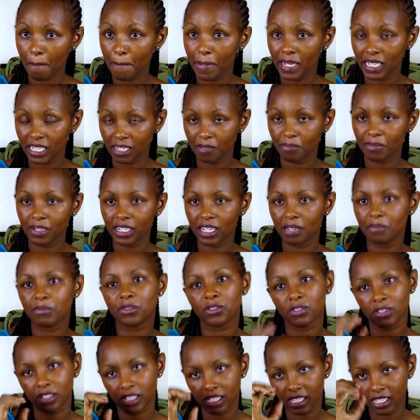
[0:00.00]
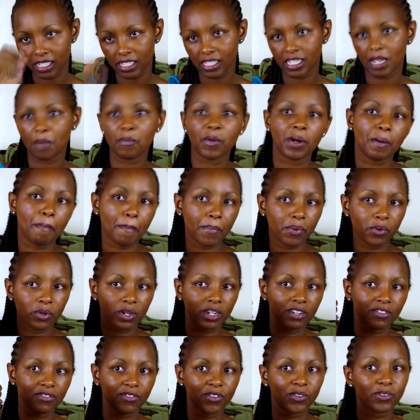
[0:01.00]
but sometimes you'll see someone pull
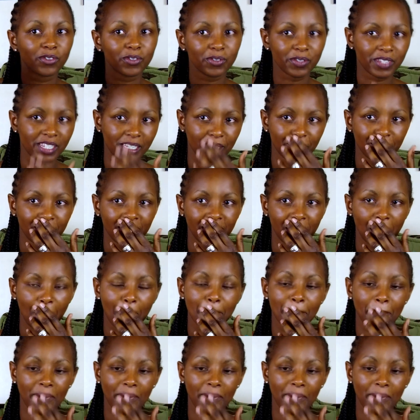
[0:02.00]
a phone or something.